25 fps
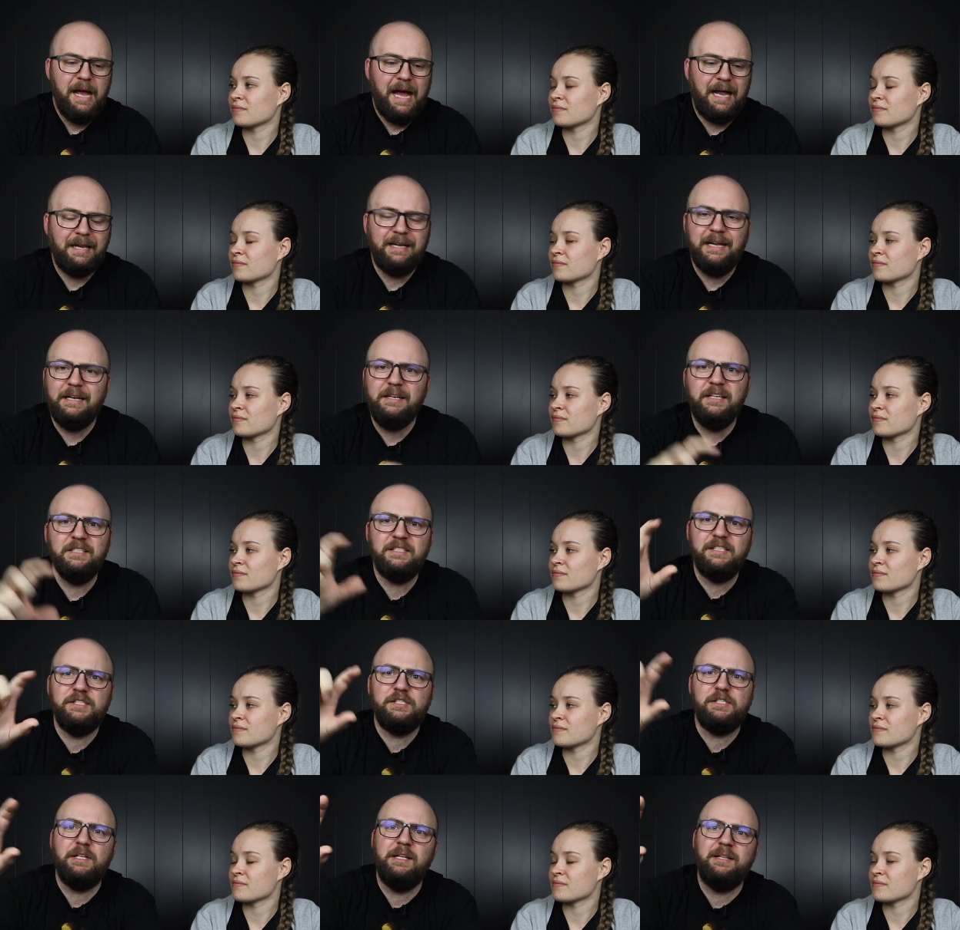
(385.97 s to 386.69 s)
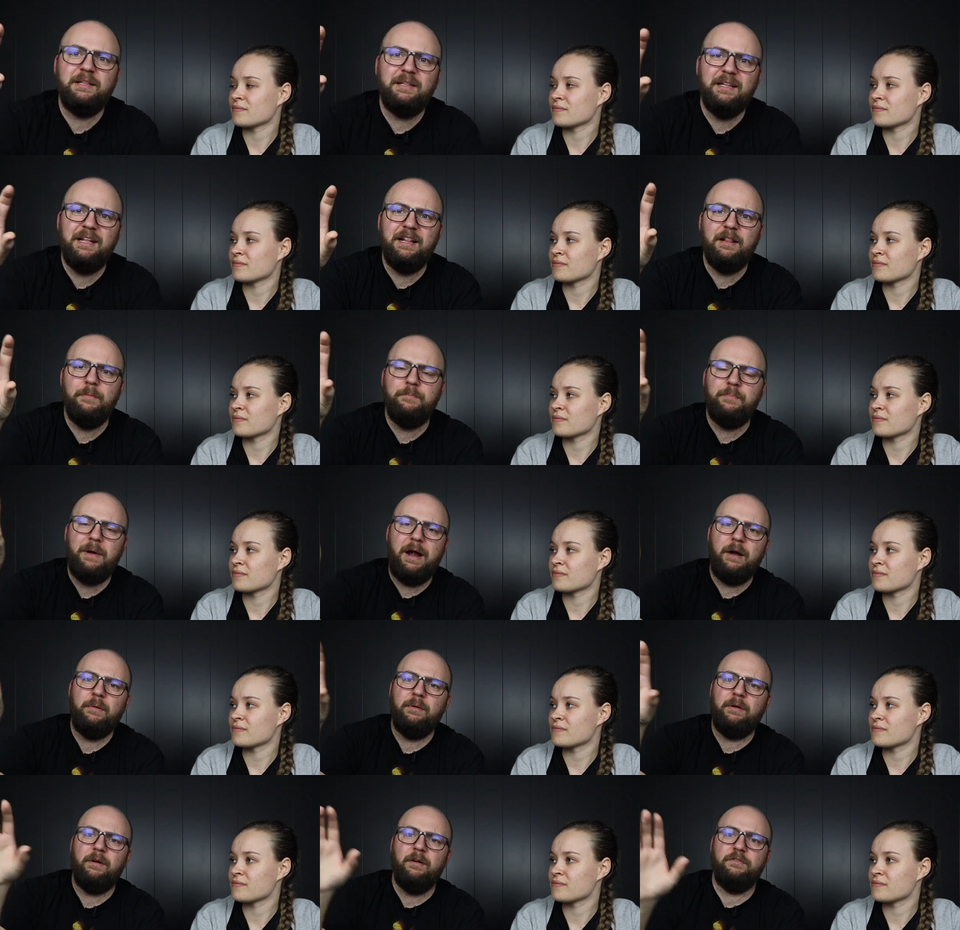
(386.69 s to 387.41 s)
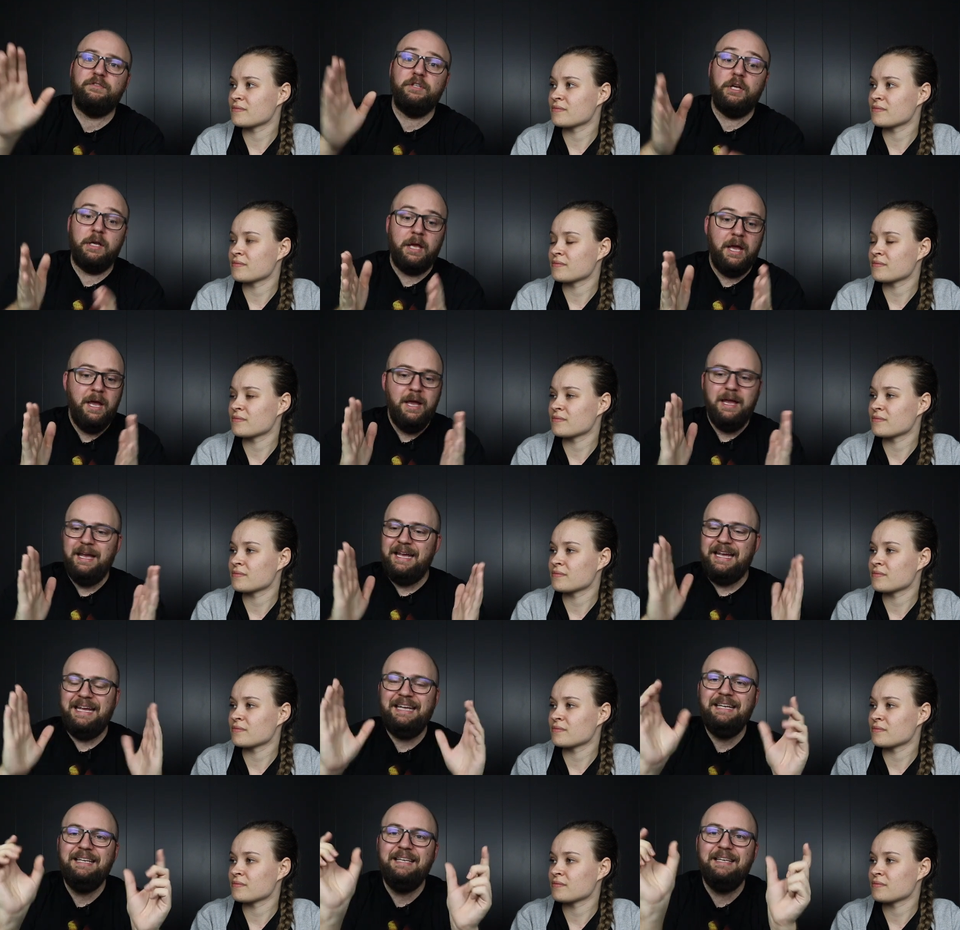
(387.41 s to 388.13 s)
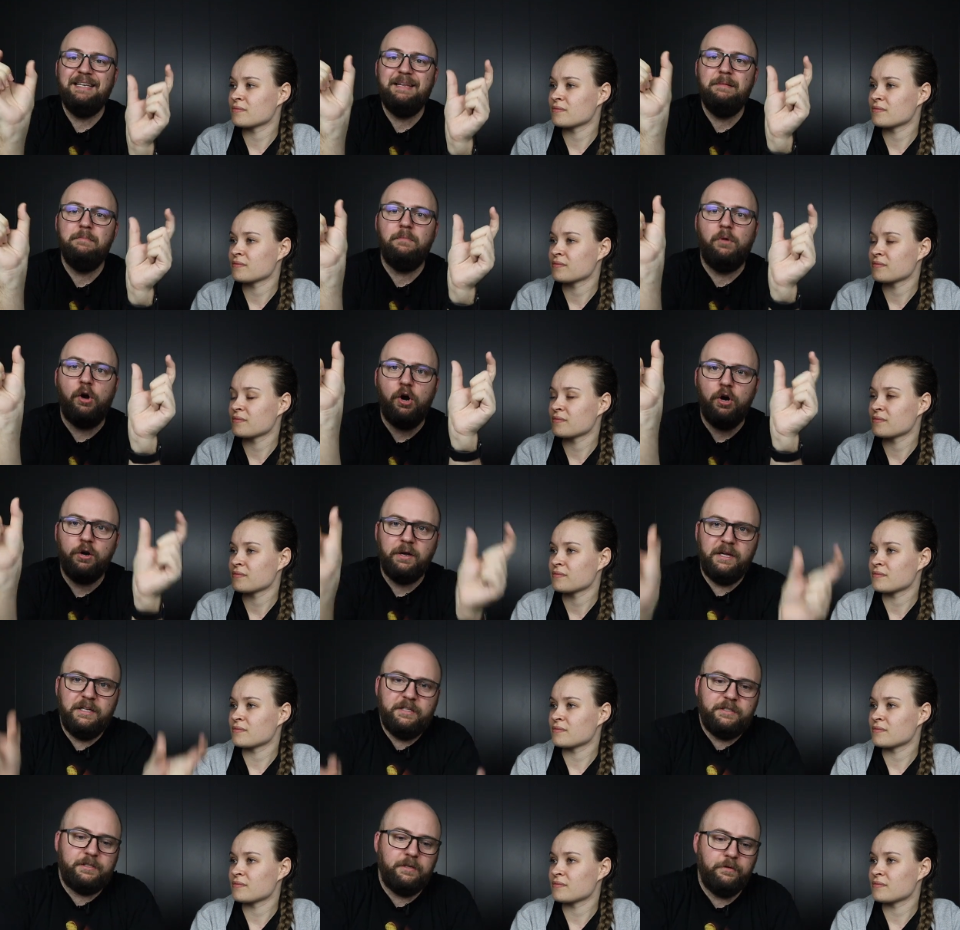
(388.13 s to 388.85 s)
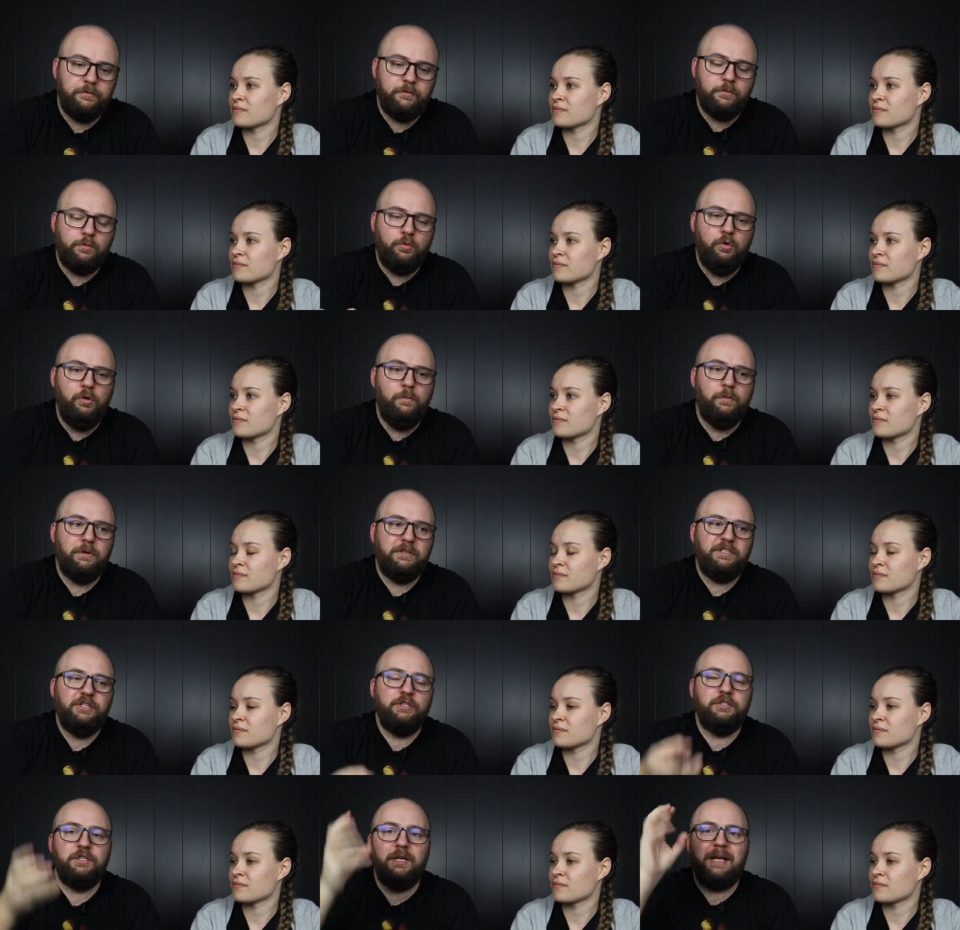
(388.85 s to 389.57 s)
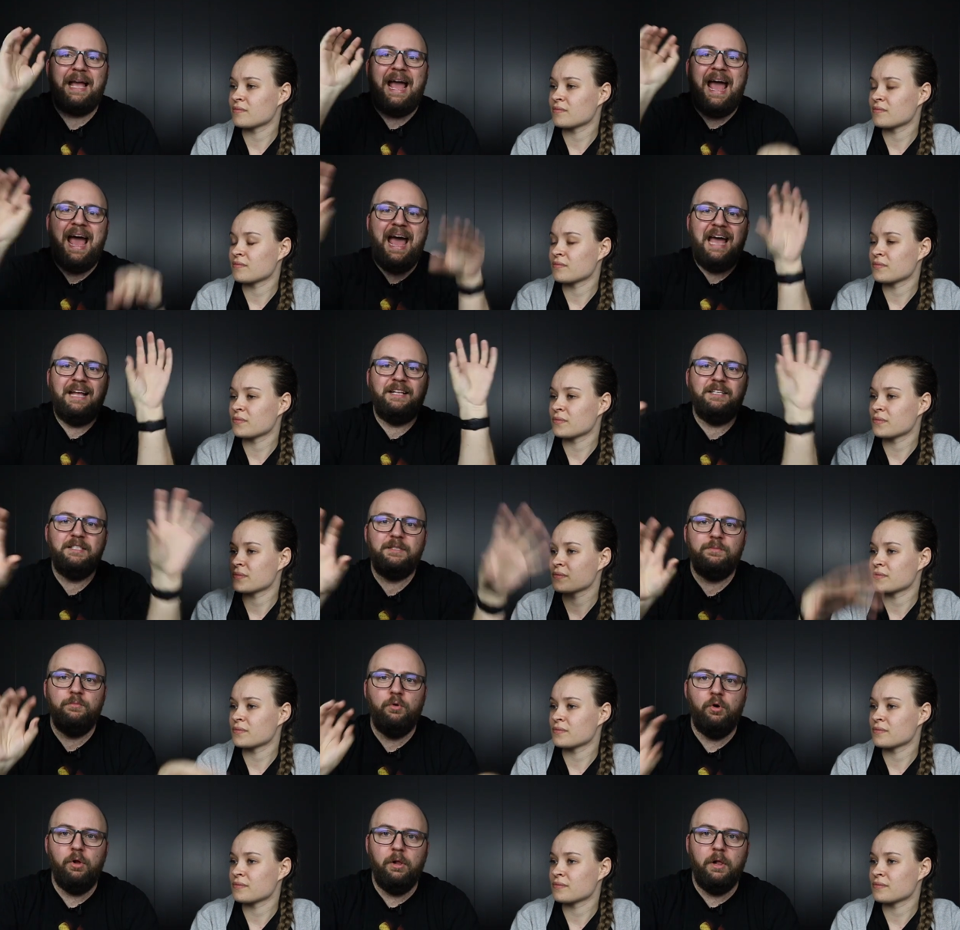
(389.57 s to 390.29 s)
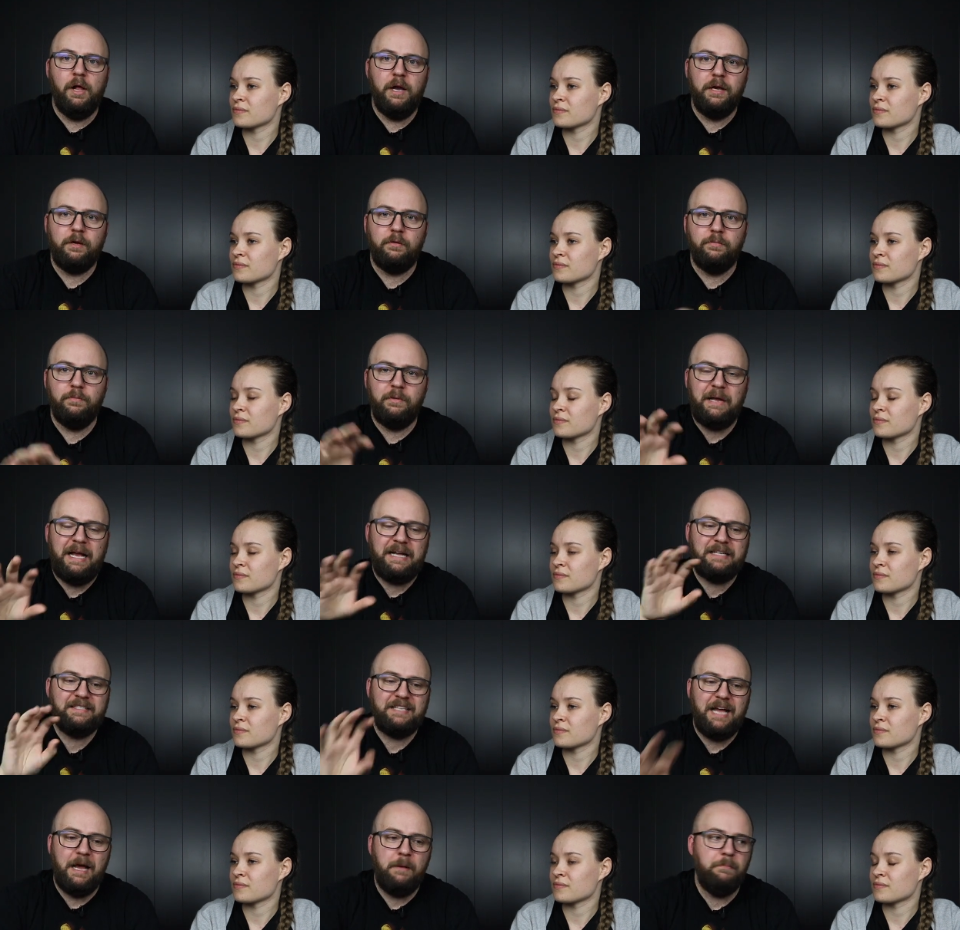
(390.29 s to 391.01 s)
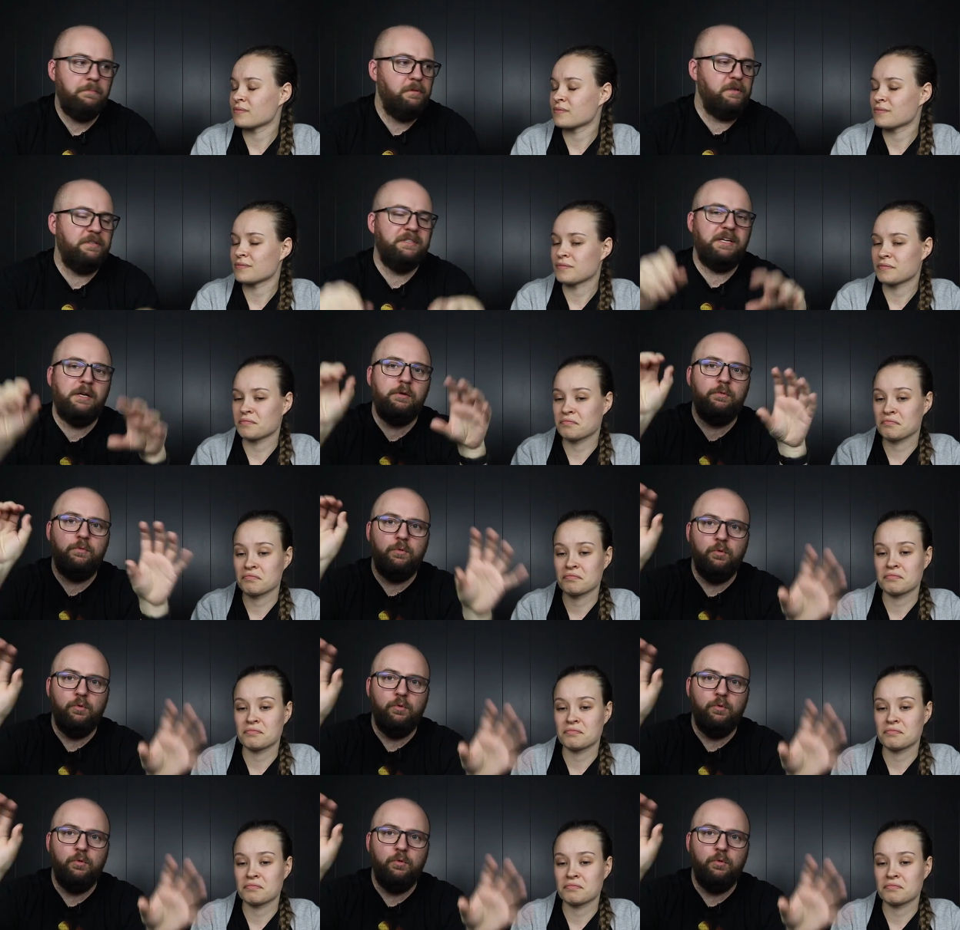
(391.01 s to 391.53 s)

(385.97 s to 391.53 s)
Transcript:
Speaker 1: And then there's just like little paragraphs like, in the margins of the rule book, there's like add small like examples and